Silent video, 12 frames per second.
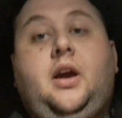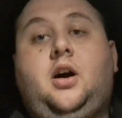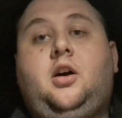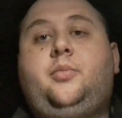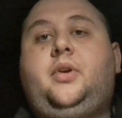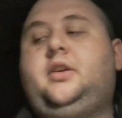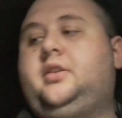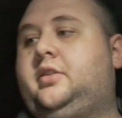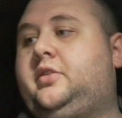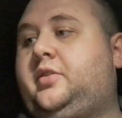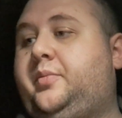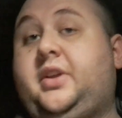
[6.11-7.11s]
hobby
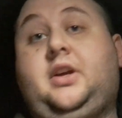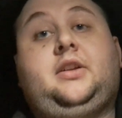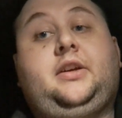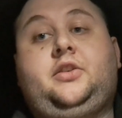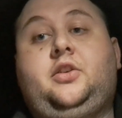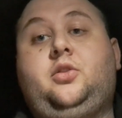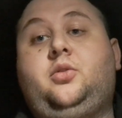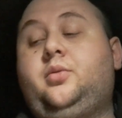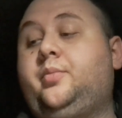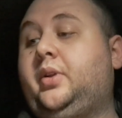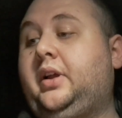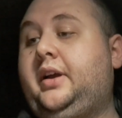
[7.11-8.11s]
and something I like to do
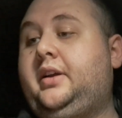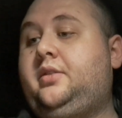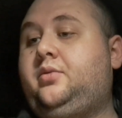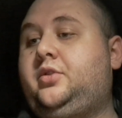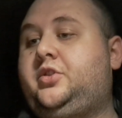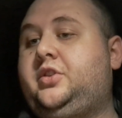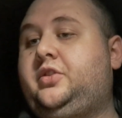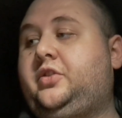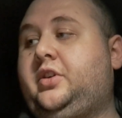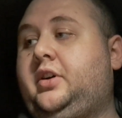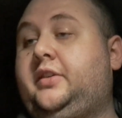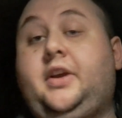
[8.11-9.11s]
and play, which is
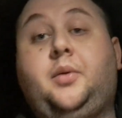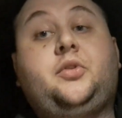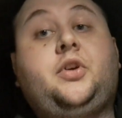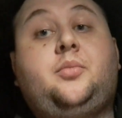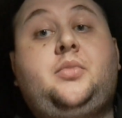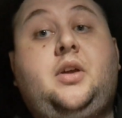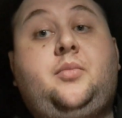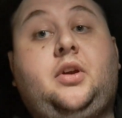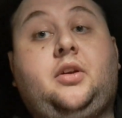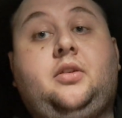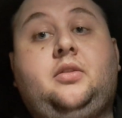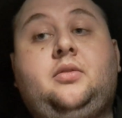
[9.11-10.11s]
tabletop
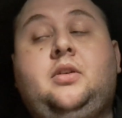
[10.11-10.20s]
gaming.